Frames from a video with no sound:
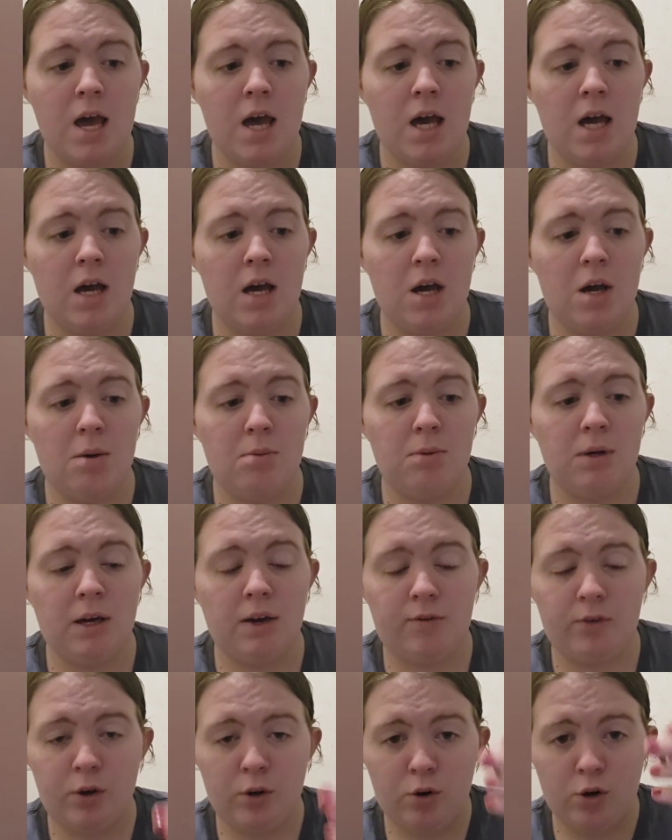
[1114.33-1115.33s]

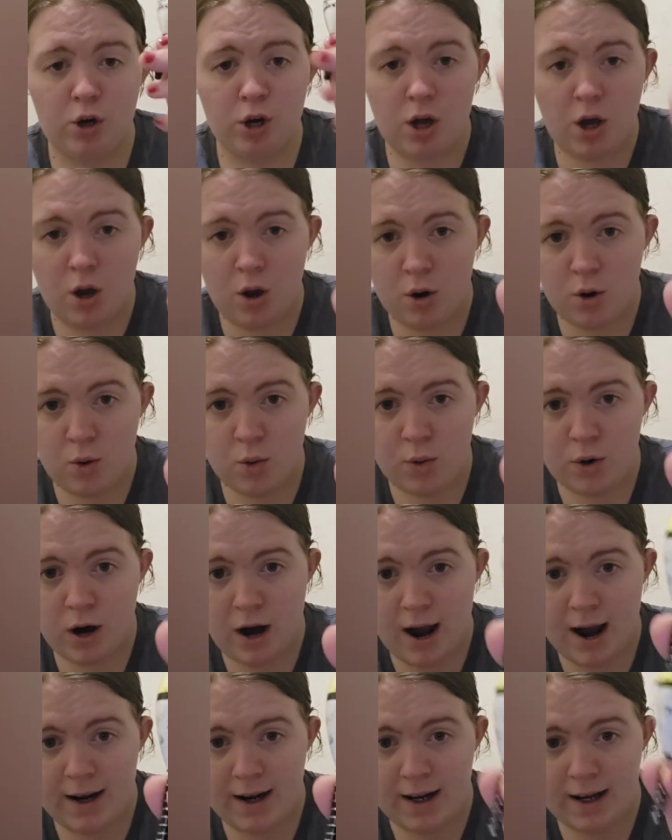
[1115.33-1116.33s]
If you know where
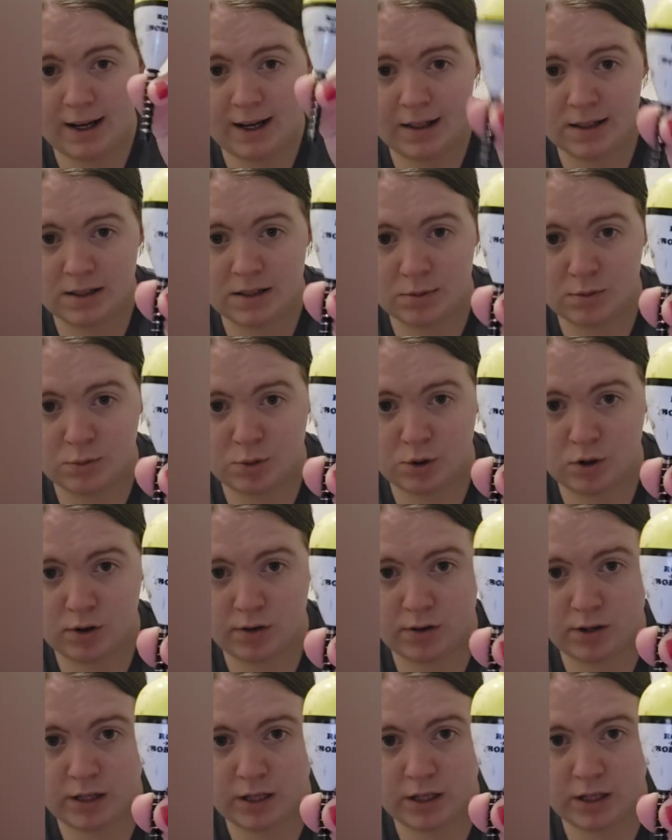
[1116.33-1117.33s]
I can get some more
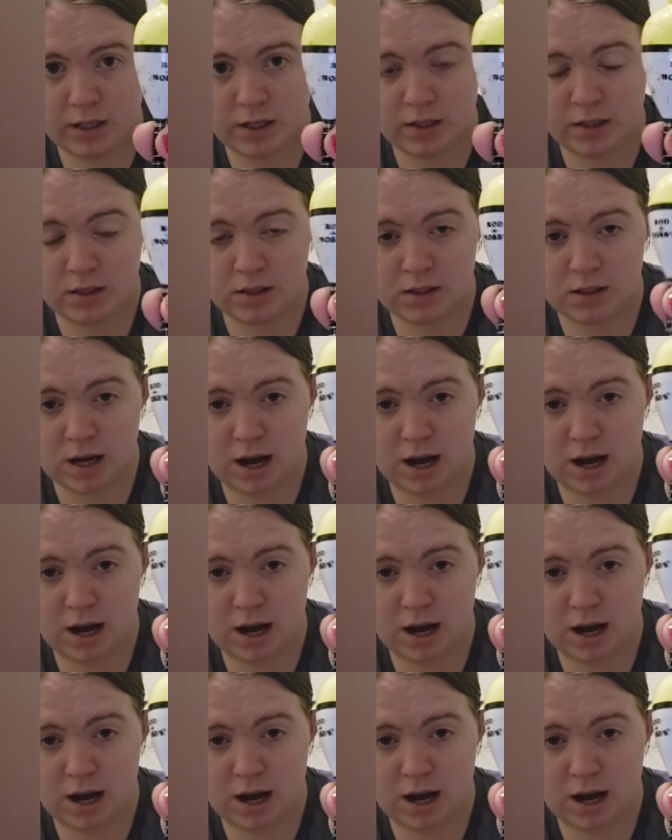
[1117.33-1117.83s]
of these,